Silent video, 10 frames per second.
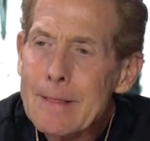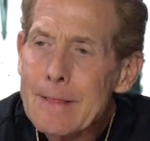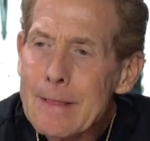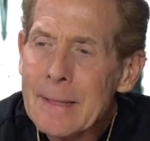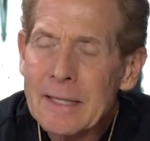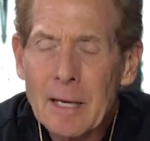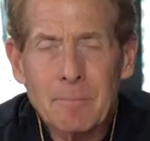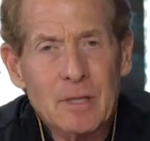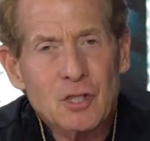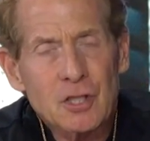he kept
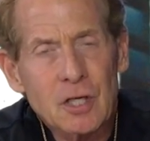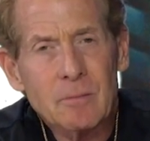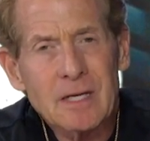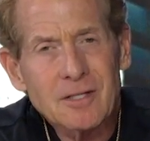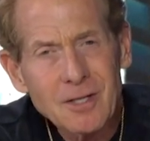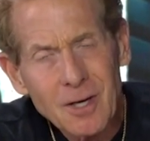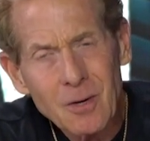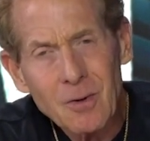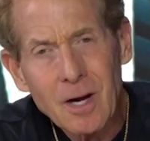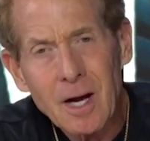mentioning to me, you
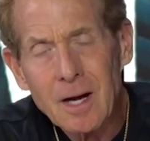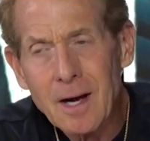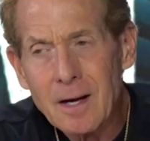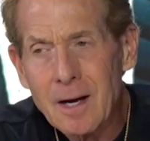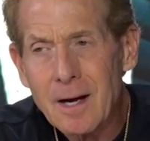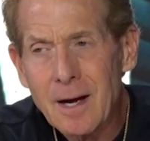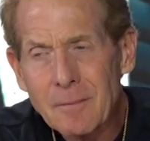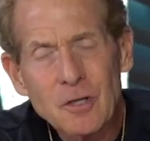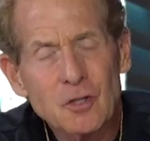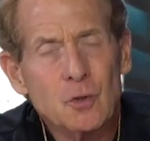know, I'm
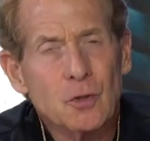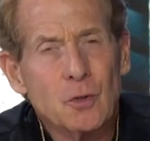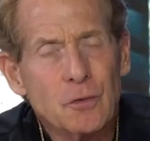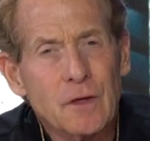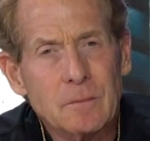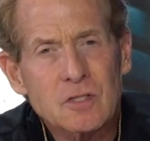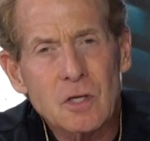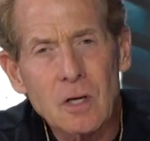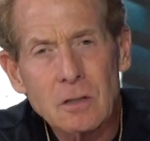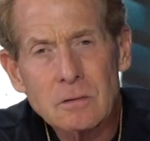going to do a new theme
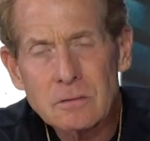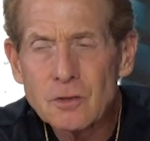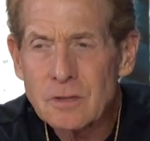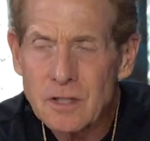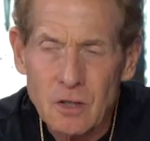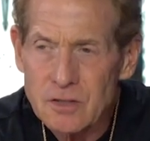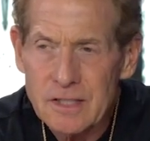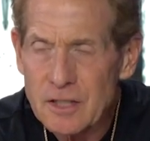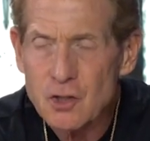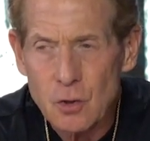song. He calls it an
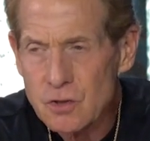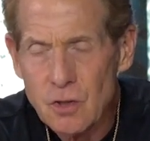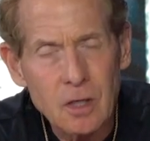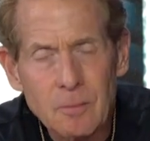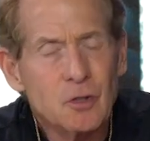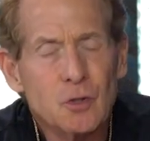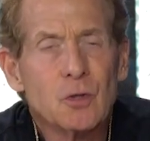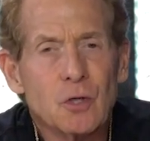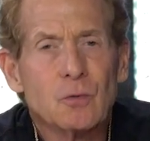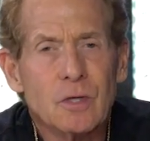intro song. I'm going to do a
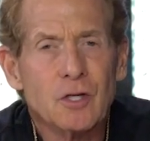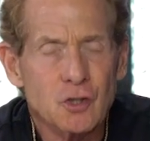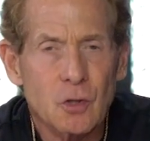new intro